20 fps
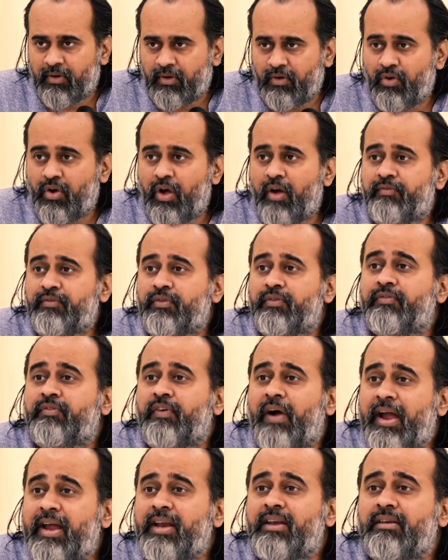You have to
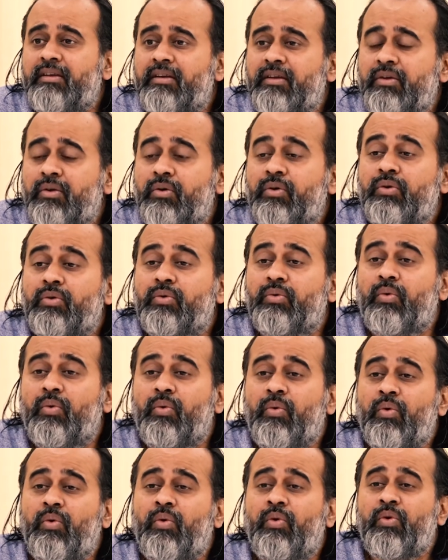fight your
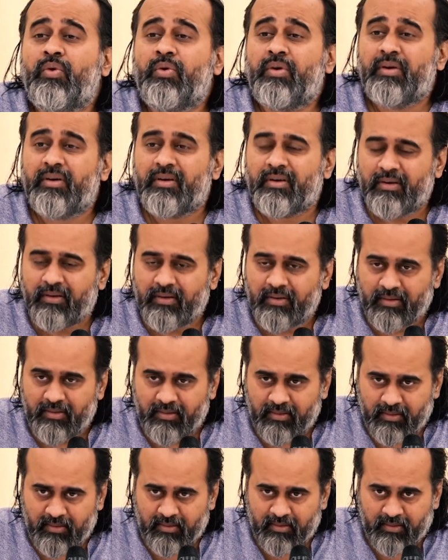own
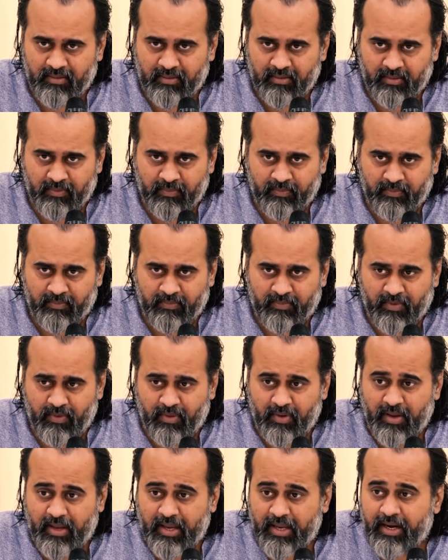
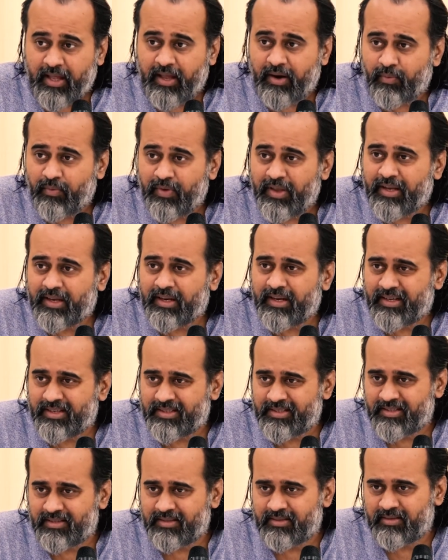inner
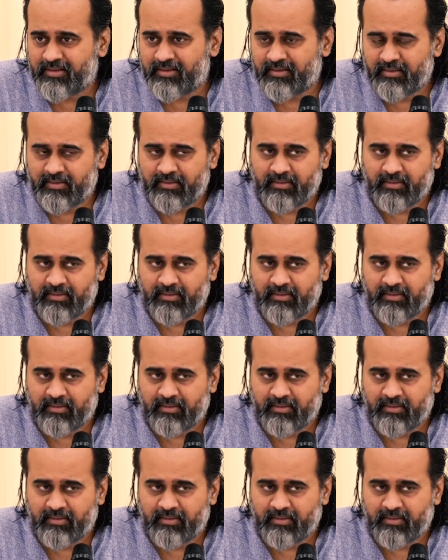weakness.